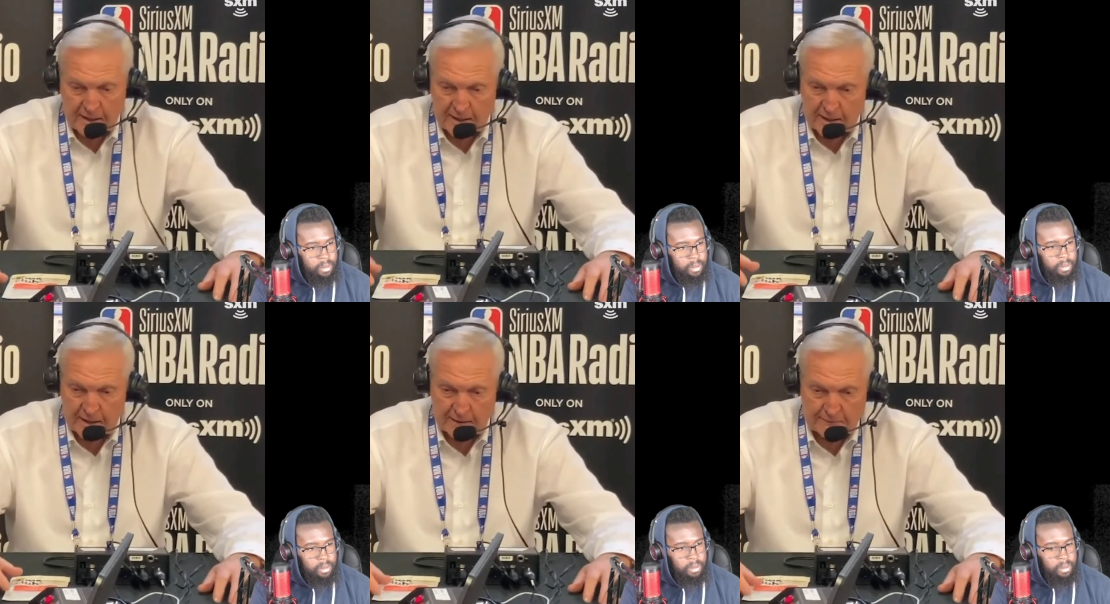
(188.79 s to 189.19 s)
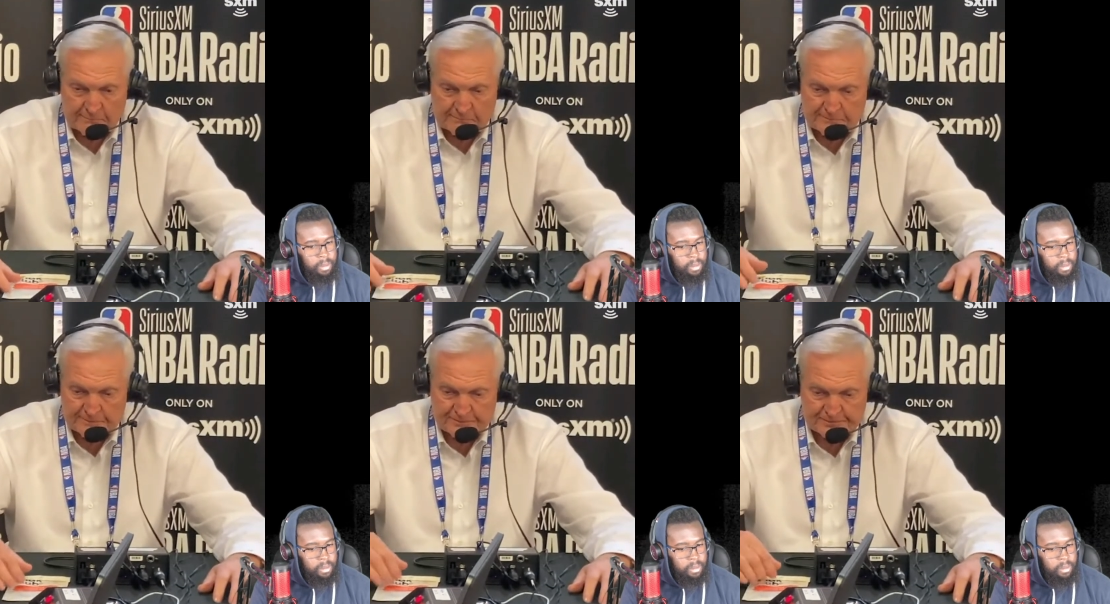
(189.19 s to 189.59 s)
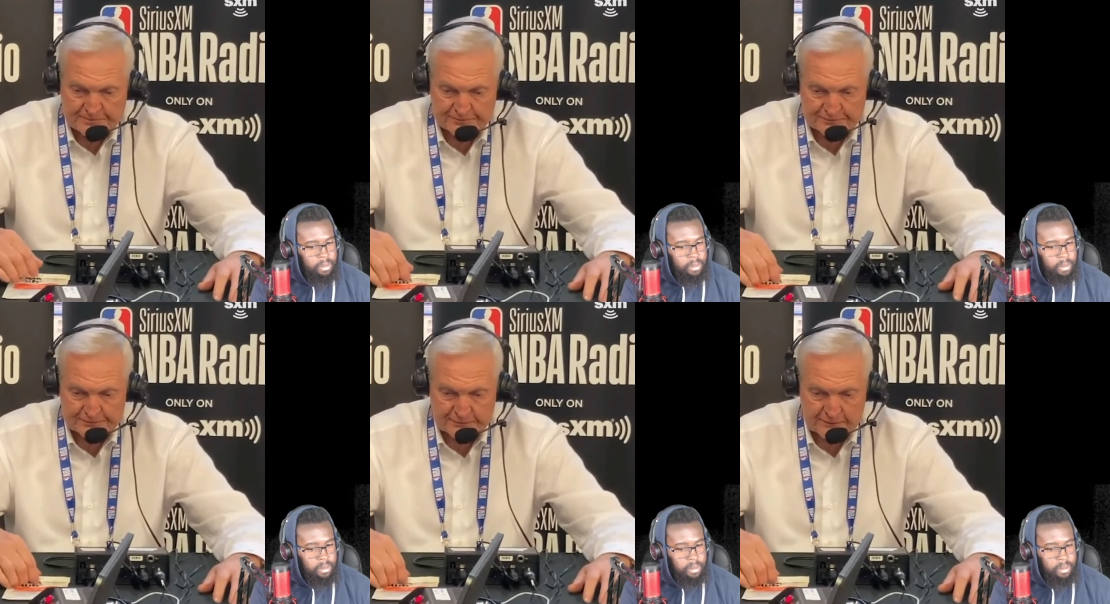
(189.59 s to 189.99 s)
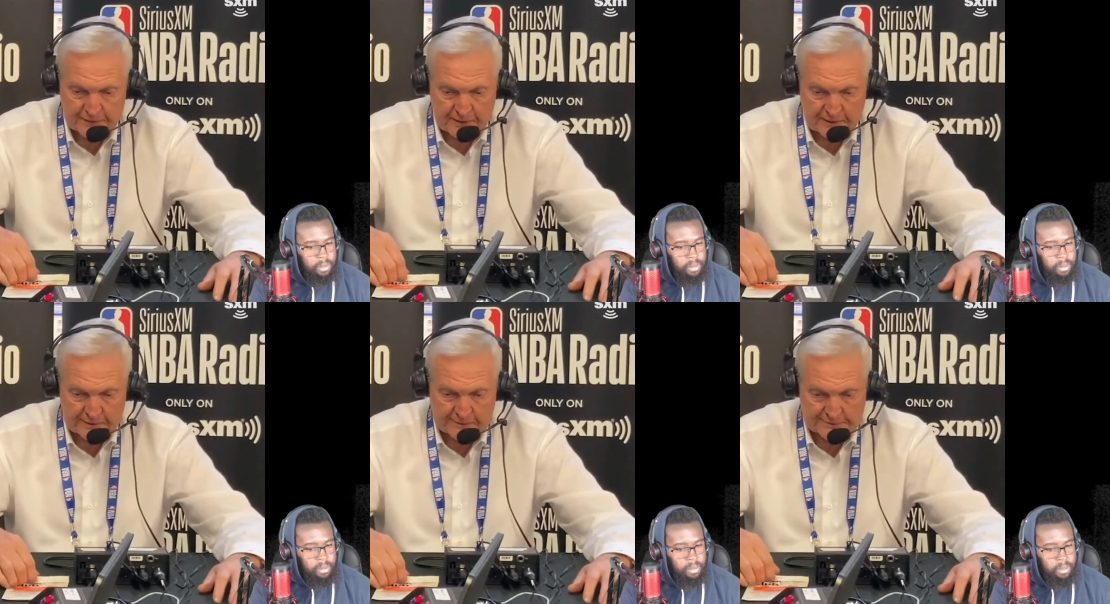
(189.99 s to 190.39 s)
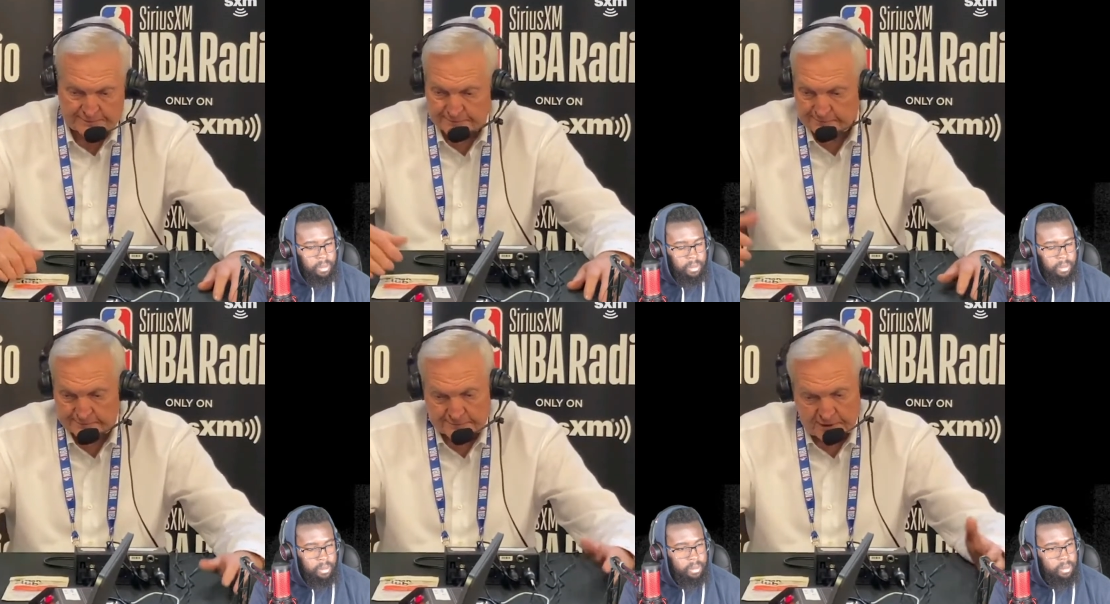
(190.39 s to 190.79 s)
Speaker 1: Um,
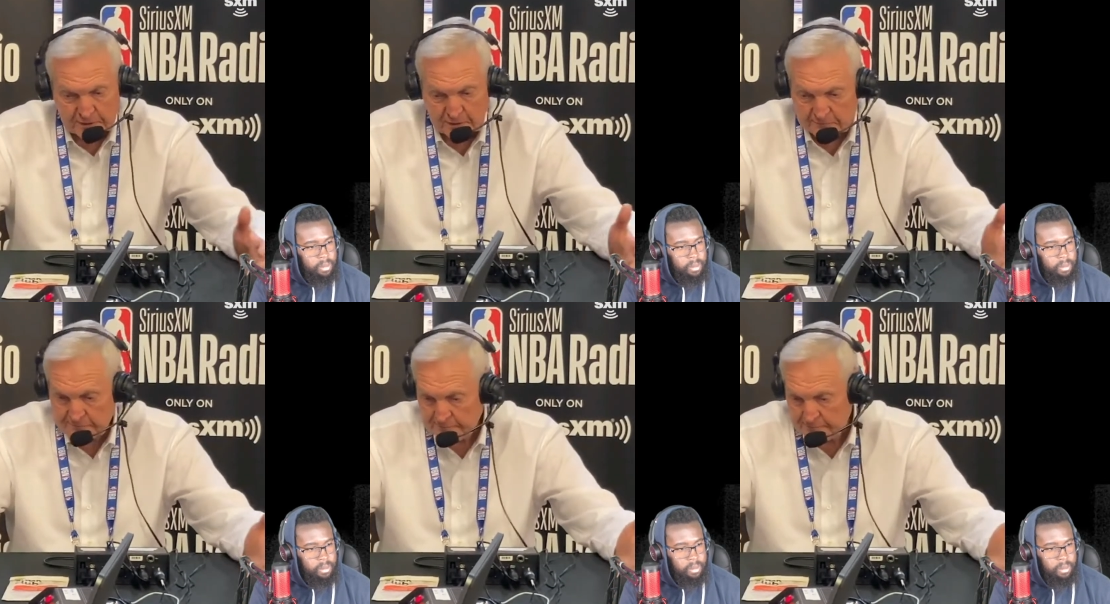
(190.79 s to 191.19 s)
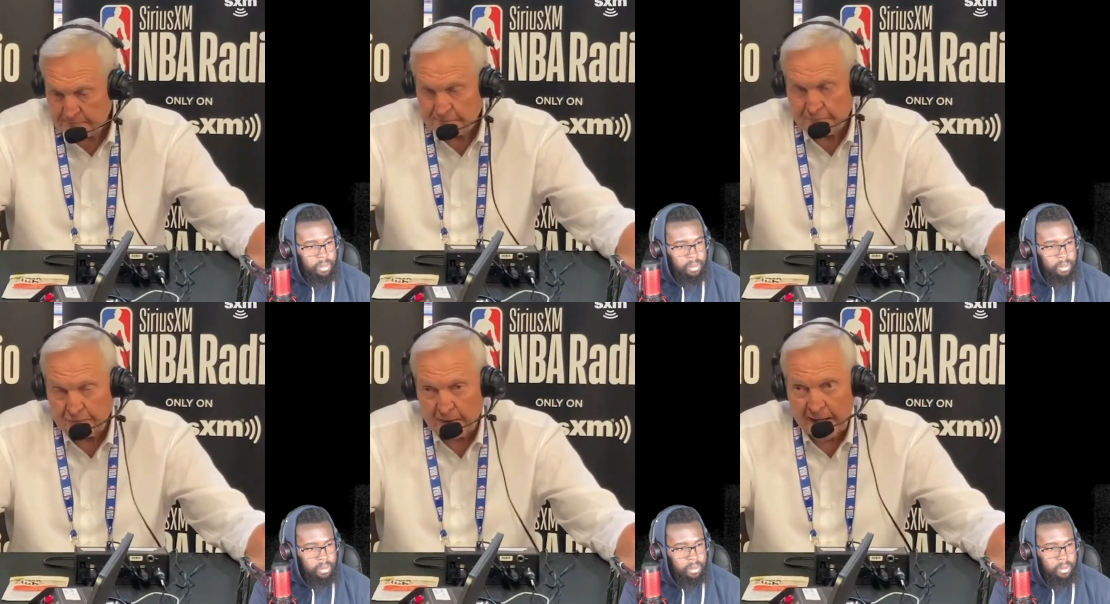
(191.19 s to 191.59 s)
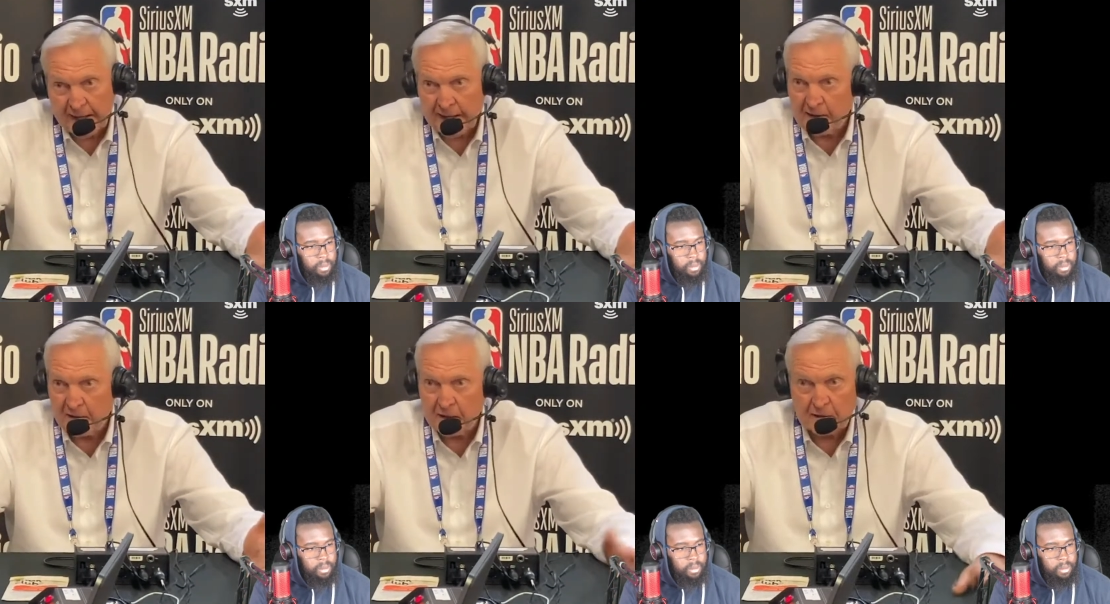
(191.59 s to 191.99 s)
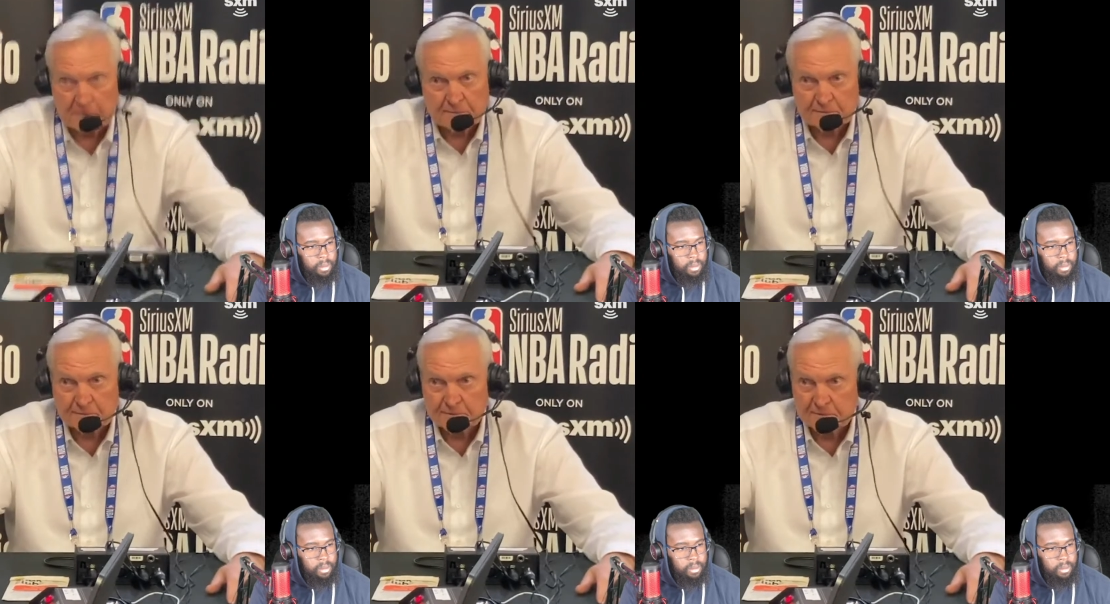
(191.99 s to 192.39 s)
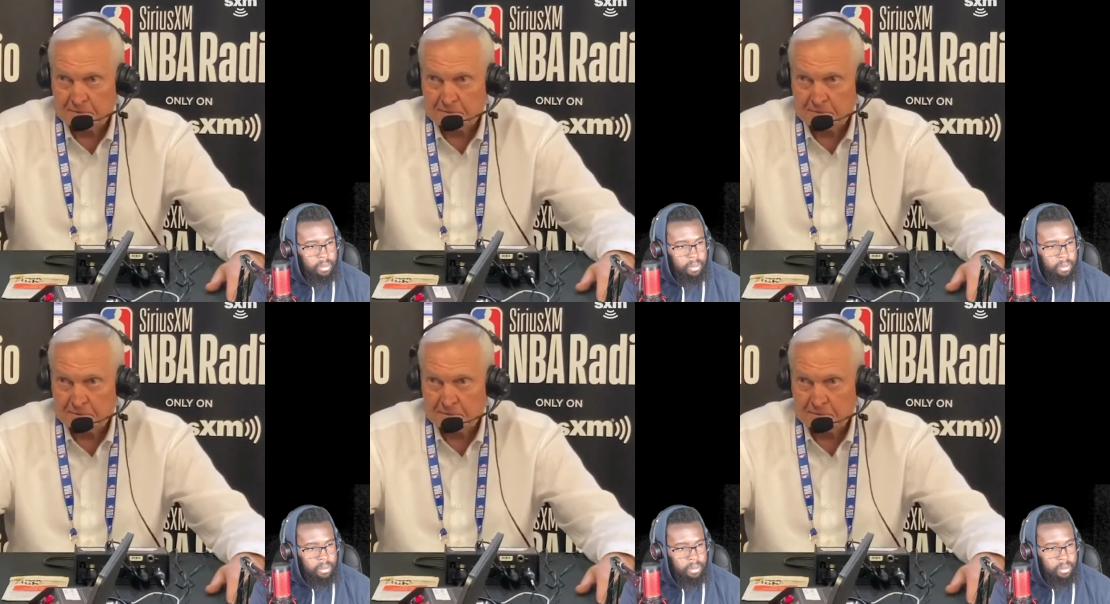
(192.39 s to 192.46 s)
you know, my era,